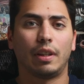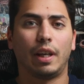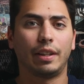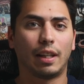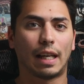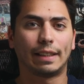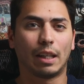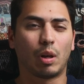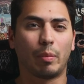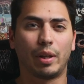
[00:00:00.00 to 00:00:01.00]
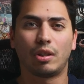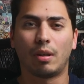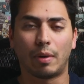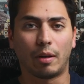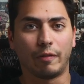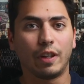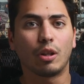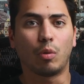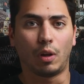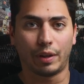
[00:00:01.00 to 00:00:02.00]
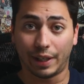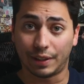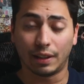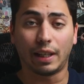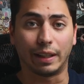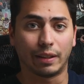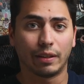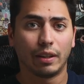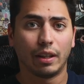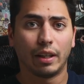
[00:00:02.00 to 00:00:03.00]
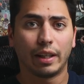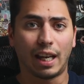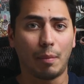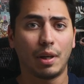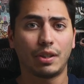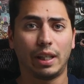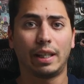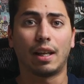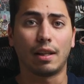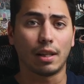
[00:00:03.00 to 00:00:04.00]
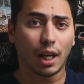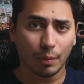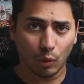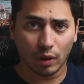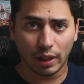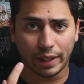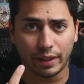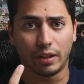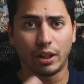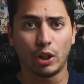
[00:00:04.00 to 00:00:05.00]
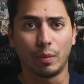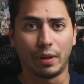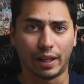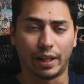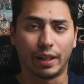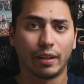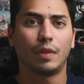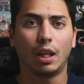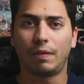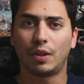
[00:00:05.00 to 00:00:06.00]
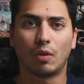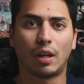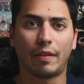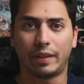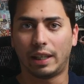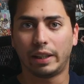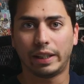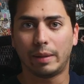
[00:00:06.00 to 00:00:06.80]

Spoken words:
And the last thing I want to mention about video quality is light. Cameras need a lot more light than the human eye. If you don't have an LED